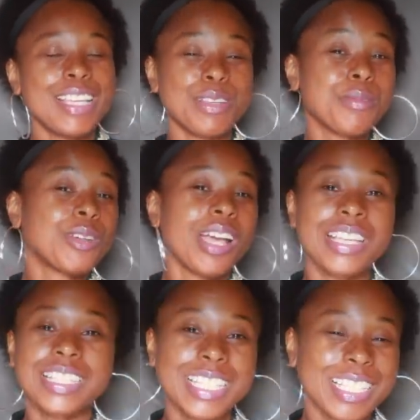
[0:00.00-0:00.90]
Some of you
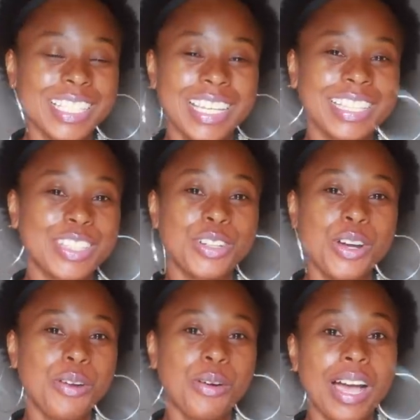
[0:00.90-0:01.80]
guys think that, you
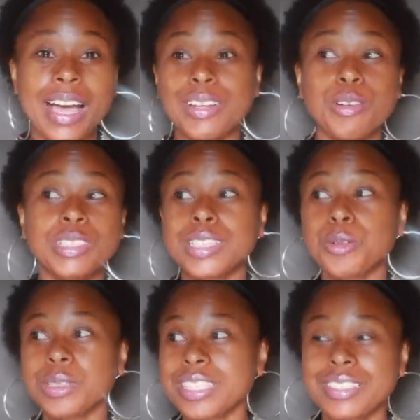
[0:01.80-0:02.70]
know, I don't
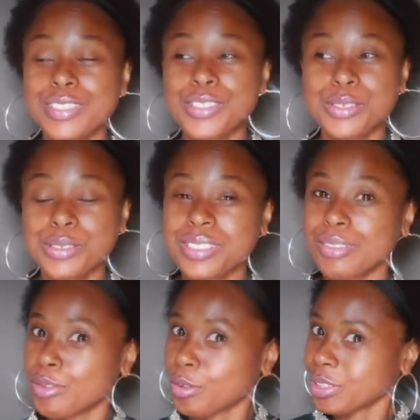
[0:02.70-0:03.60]
deal with these issues.
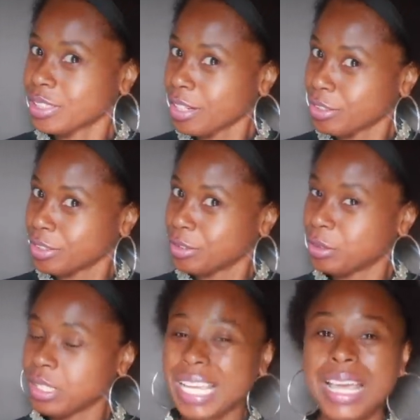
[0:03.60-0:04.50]
Of course I
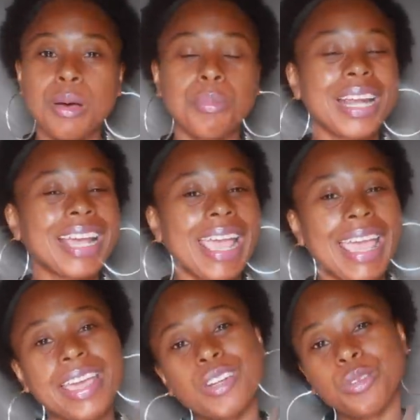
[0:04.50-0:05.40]
do. But I
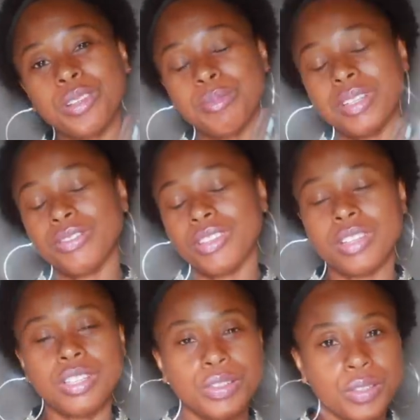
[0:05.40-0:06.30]
handle them different
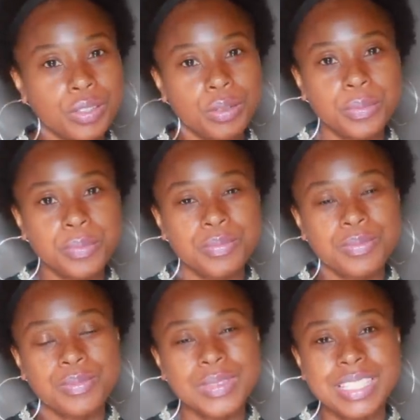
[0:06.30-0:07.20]
than you do.
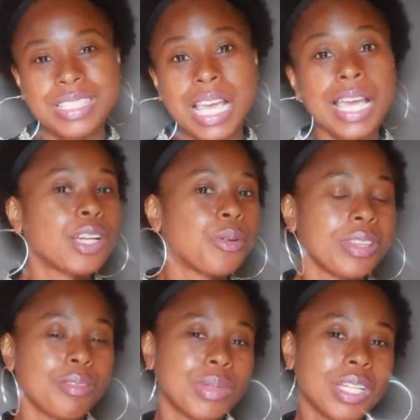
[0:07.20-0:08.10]
See, I go
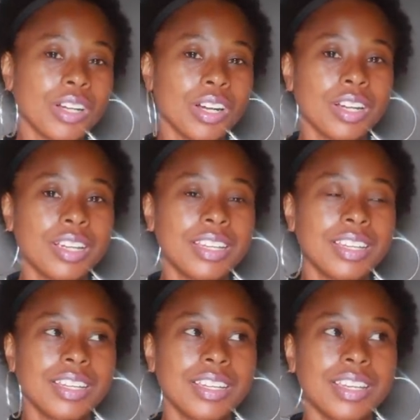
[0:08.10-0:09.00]
in the mirror
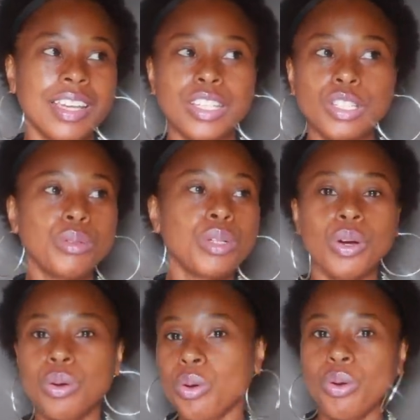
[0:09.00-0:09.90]
and you
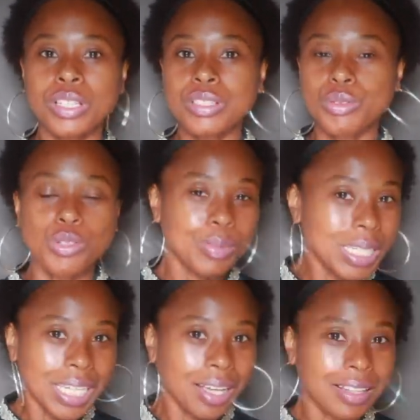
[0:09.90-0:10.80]
go on social
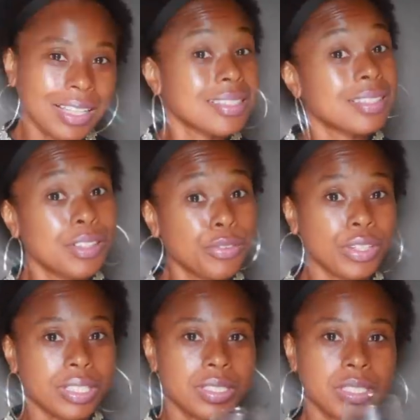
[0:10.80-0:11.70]
media. That's the
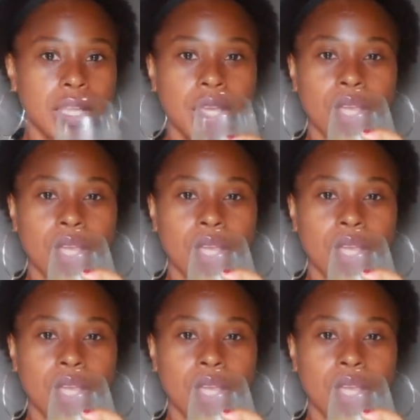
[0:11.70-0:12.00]
difference.